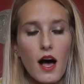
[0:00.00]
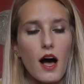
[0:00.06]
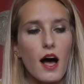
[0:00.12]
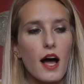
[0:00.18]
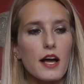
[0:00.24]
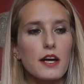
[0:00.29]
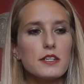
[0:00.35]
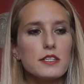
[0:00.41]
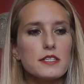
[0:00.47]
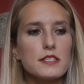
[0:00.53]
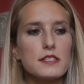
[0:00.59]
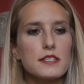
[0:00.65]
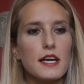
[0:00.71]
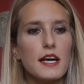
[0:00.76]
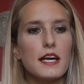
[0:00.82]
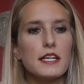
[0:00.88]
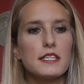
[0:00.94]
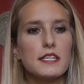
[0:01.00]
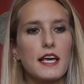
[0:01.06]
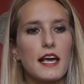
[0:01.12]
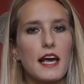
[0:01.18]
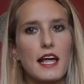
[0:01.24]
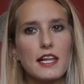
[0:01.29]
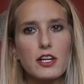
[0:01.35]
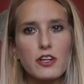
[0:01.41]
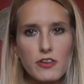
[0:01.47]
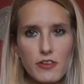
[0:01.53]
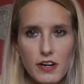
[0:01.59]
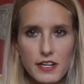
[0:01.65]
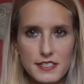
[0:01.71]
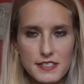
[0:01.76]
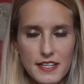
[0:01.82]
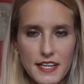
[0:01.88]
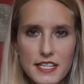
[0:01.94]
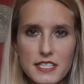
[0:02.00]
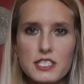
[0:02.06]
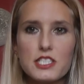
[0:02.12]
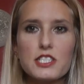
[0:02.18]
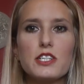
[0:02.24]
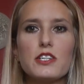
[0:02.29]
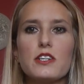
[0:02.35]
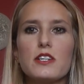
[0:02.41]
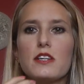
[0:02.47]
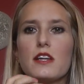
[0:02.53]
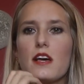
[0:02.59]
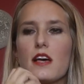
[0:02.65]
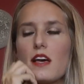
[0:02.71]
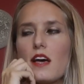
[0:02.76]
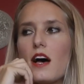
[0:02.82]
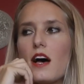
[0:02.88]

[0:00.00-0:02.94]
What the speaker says: I understand categorization